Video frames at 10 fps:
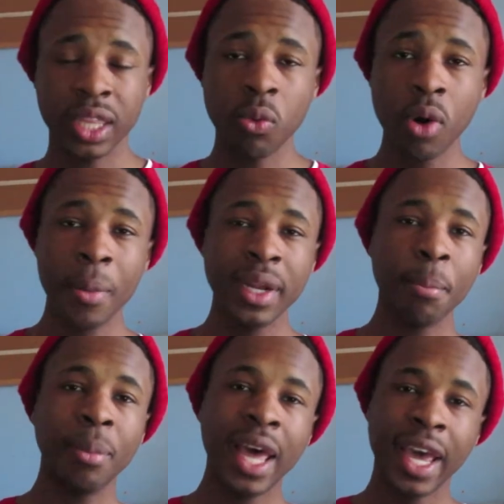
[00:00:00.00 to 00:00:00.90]
The Woman in
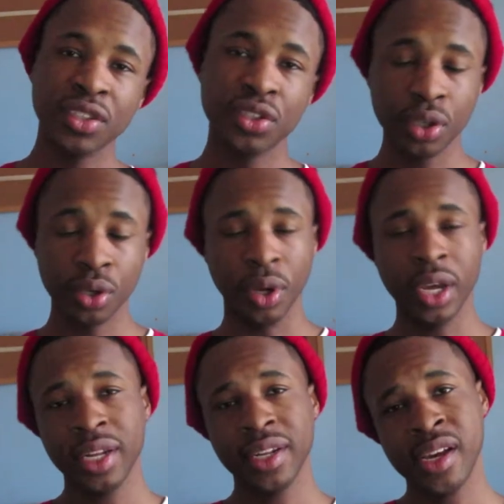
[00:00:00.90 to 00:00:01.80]
Black 2.
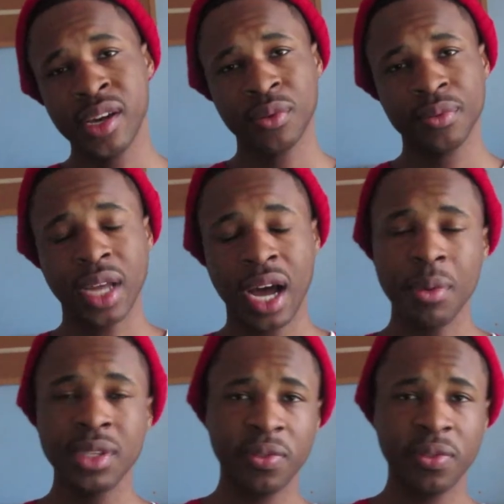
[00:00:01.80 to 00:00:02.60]
Now, I